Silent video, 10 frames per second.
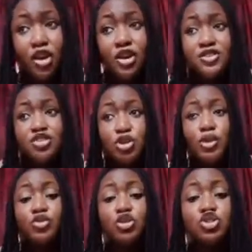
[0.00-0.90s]
Stream of
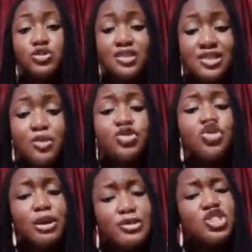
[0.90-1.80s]
consciousness, and we saw
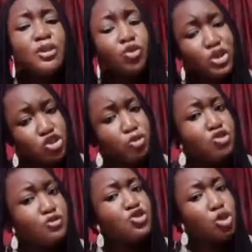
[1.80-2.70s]
them in JAMB question because
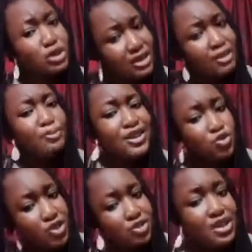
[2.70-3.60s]
of studying past
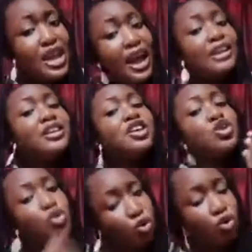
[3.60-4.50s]
questions, and they didn't
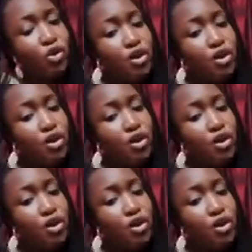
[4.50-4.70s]
know,